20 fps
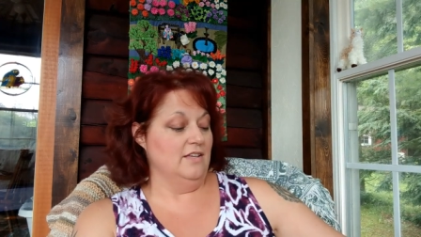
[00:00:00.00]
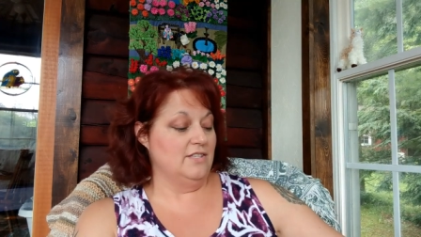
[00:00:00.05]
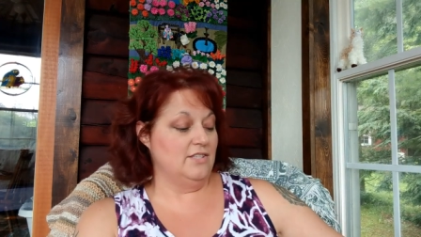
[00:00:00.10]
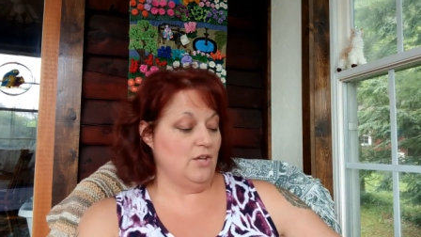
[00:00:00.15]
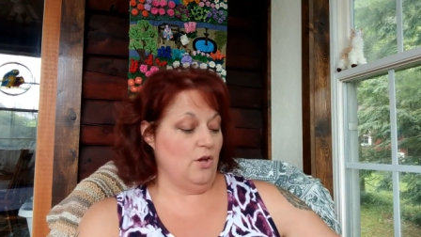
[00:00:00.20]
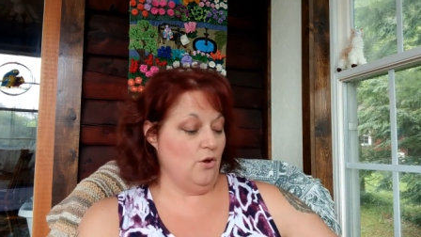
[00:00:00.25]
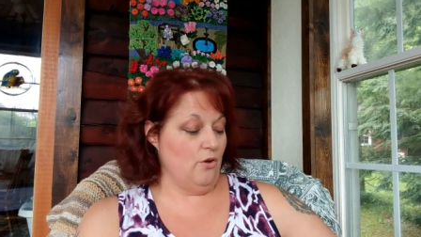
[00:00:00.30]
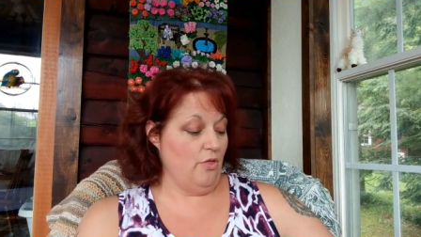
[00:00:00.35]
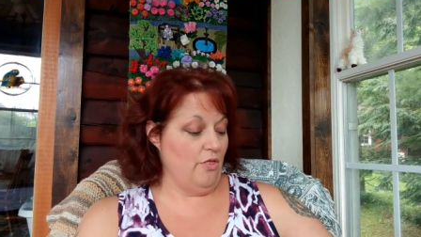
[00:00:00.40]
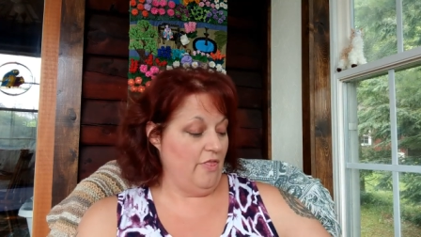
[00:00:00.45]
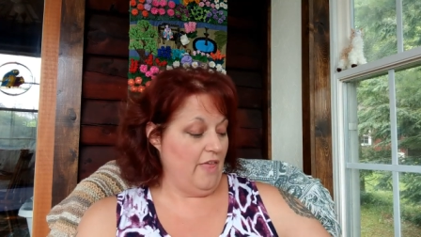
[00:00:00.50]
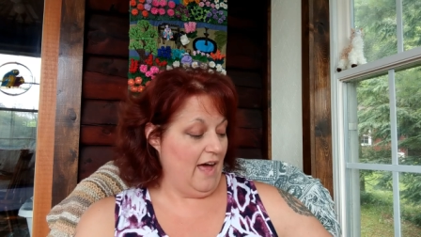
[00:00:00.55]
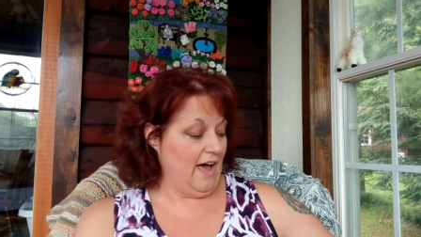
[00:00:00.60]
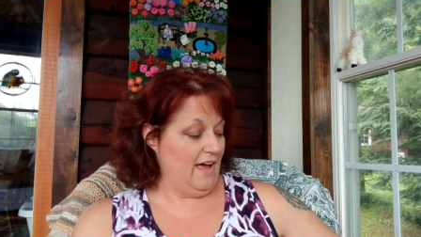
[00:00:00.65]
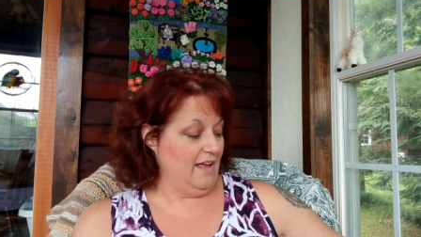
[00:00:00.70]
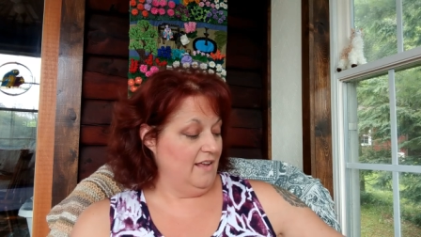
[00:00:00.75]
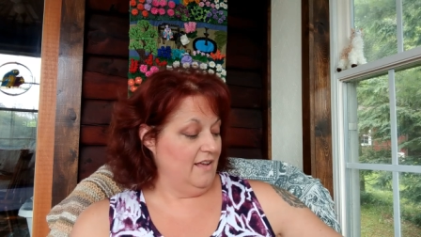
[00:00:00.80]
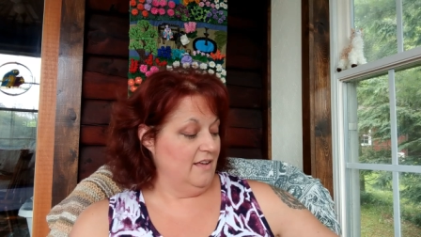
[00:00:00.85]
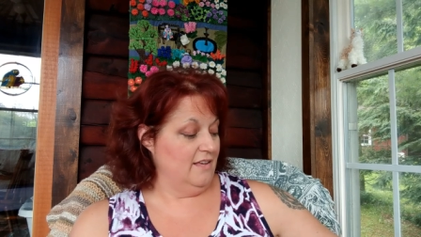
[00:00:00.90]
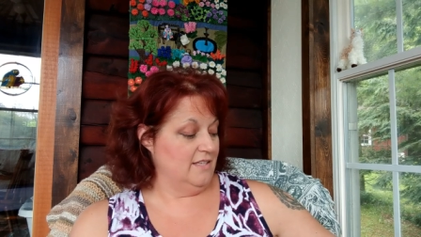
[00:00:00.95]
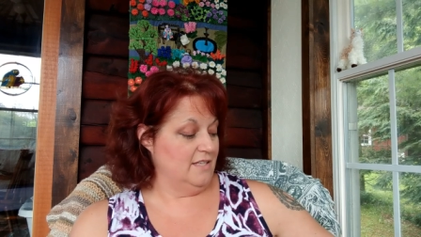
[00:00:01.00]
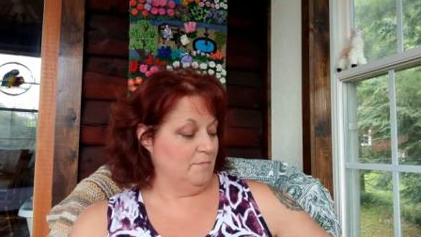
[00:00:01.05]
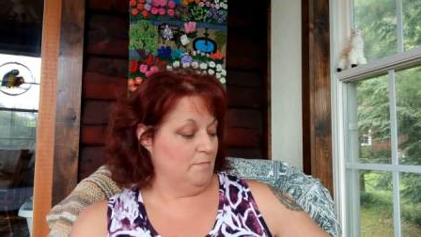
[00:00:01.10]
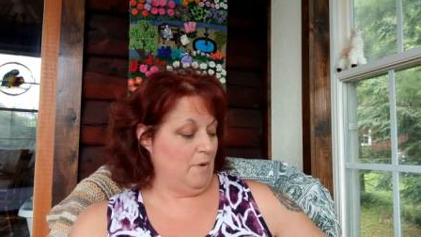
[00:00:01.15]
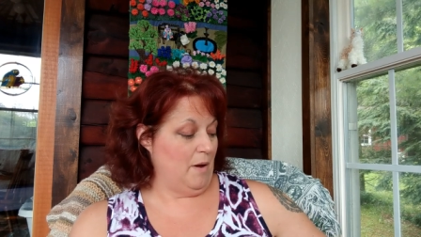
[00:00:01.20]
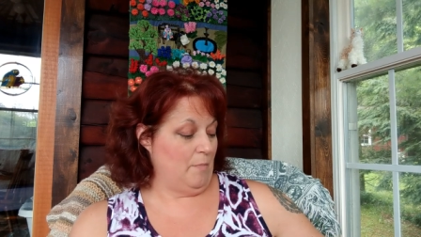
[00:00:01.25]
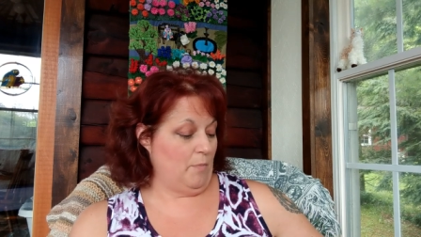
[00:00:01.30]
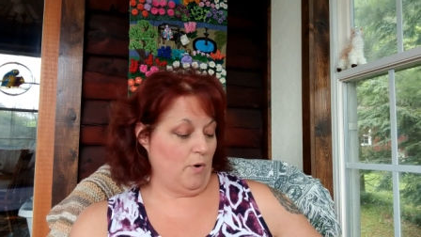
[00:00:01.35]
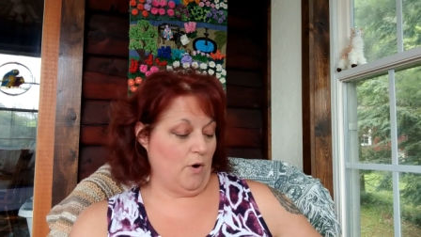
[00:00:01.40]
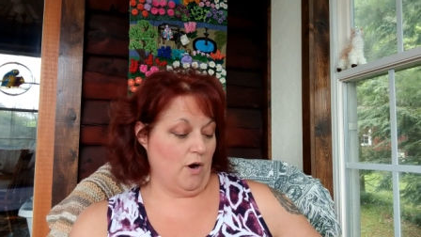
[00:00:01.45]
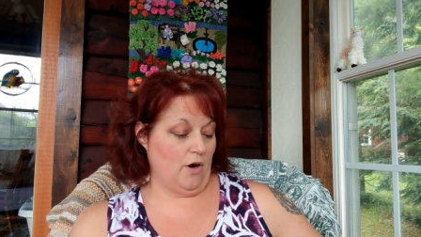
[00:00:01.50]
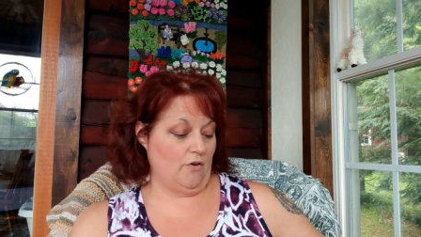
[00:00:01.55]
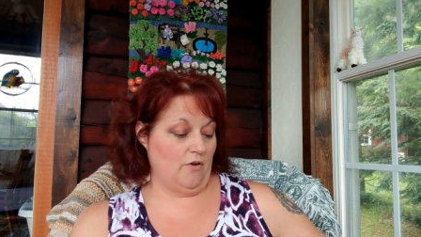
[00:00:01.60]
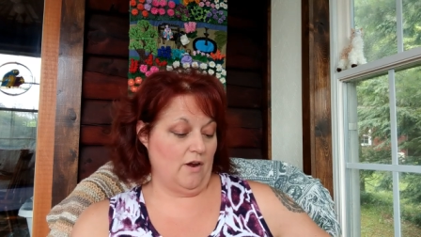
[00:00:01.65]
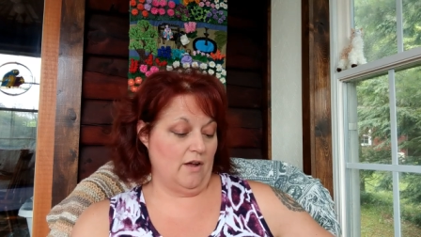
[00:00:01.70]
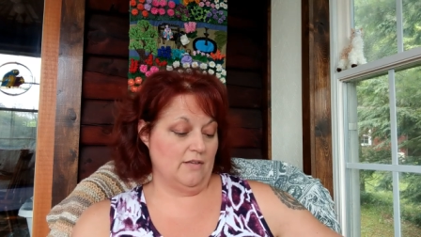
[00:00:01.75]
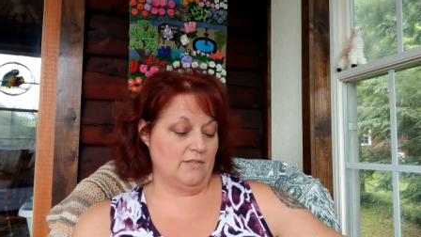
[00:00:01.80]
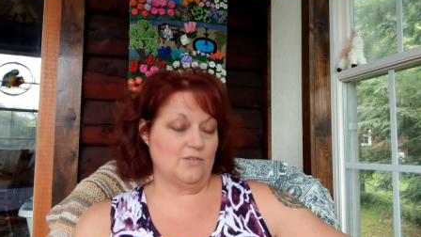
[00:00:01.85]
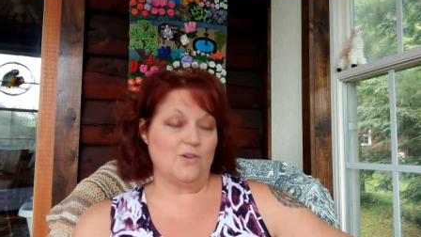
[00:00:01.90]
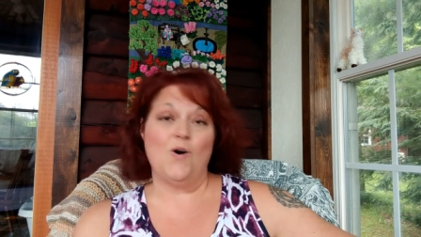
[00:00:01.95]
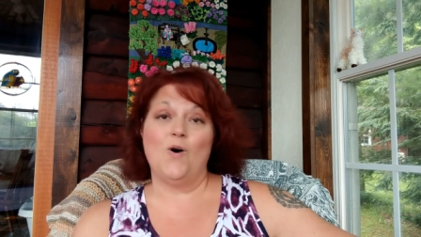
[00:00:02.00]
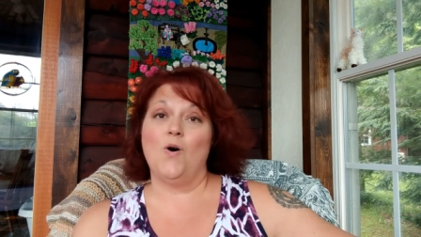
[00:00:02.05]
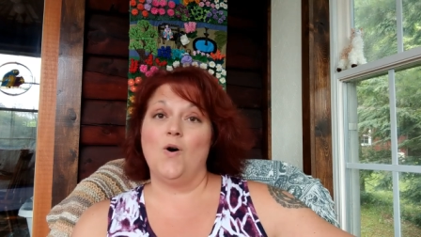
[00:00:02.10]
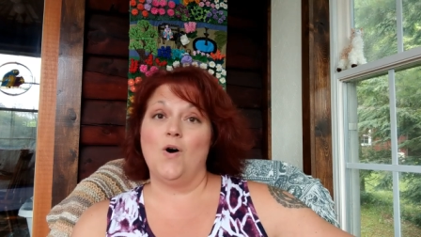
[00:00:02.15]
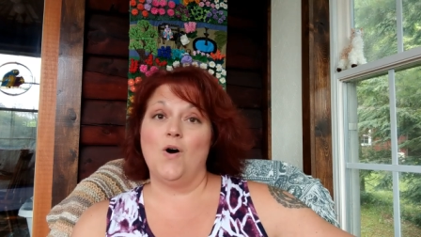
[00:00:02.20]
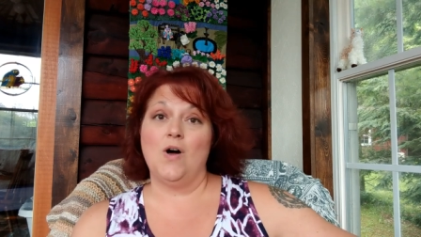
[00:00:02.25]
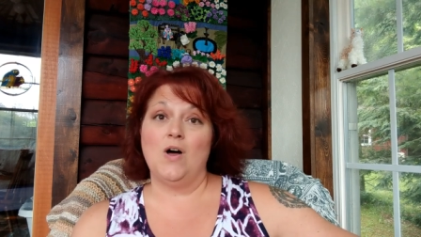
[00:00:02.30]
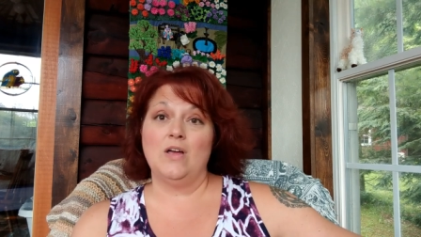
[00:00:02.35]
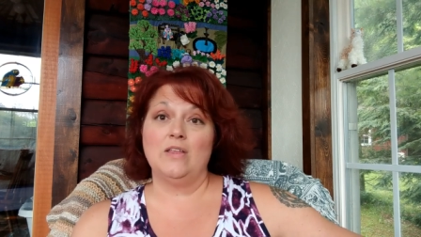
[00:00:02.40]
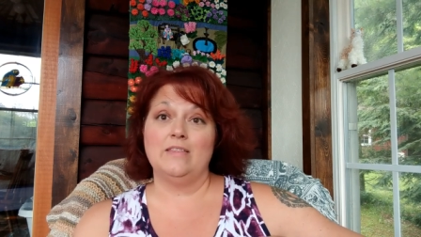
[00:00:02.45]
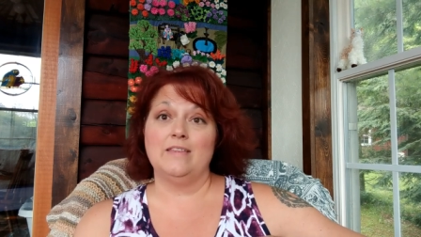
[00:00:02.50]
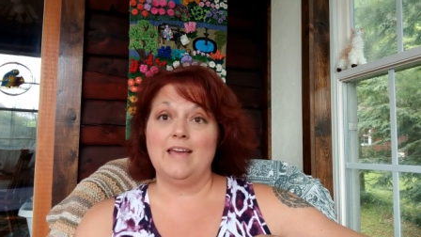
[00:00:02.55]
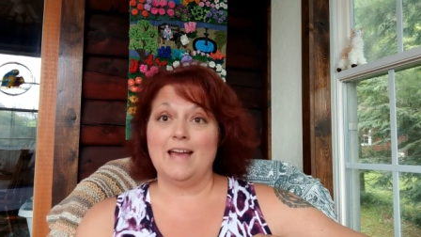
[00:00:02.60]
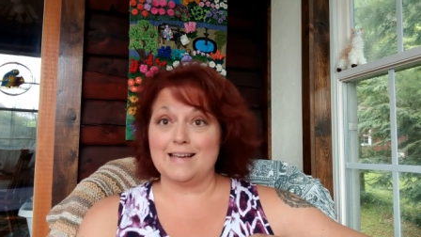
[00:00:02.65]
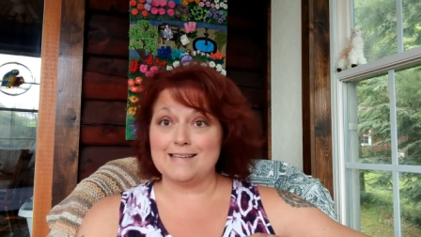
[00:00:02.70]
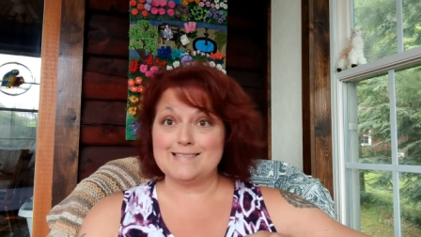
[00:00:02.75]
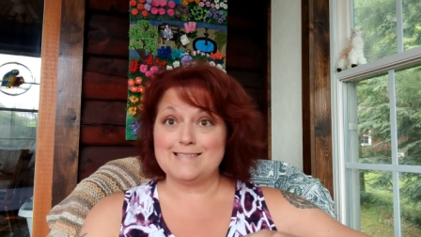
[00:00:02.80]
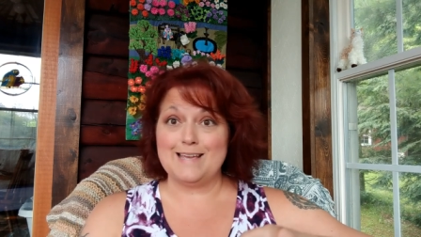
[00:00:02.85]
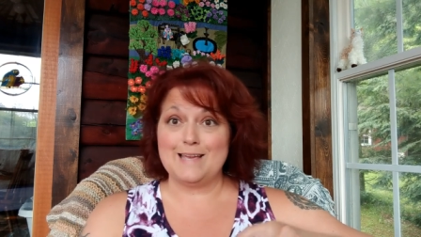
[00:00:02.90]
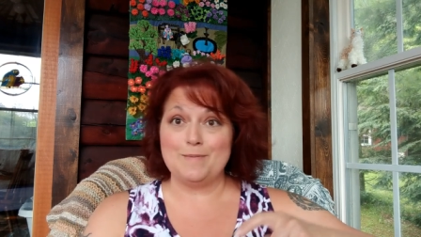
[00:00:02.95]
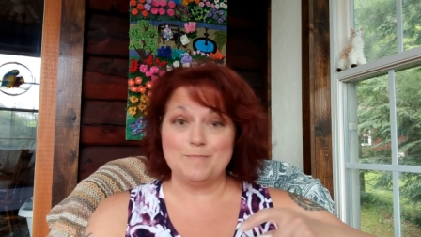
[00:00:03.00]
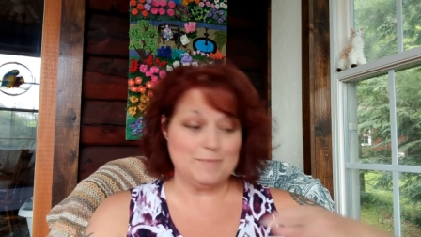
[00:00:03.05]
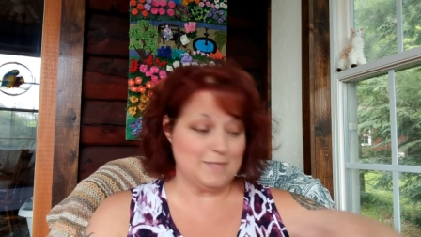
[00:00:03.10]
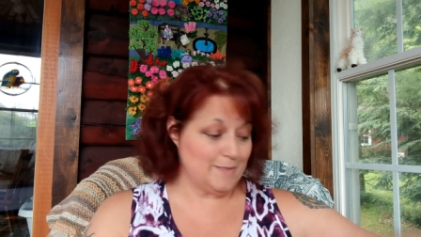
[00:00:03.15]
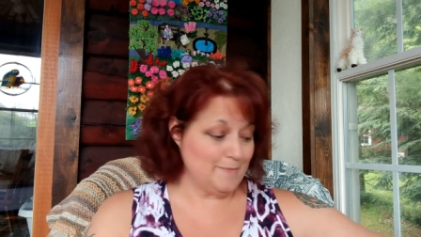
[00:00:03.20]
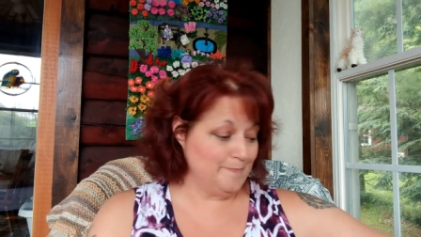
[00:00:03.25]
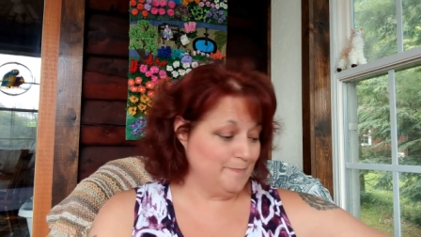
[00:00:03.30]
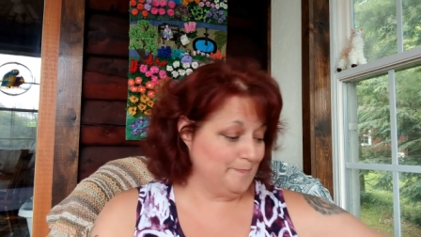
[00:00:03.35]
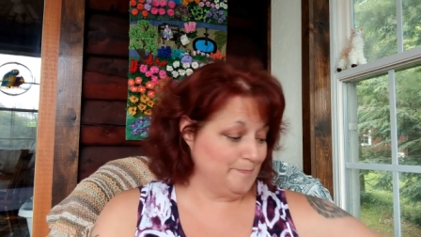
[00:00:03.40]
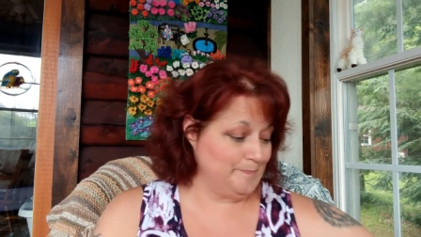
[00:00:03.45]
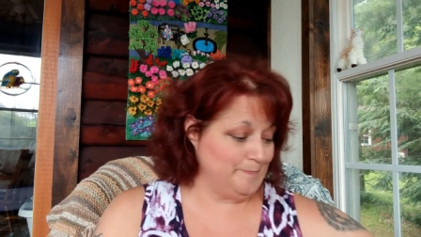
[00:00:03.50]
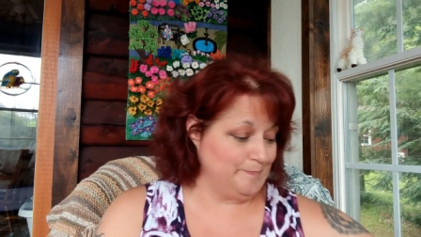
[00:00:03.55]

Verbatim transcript: So that is my progress on the X Games,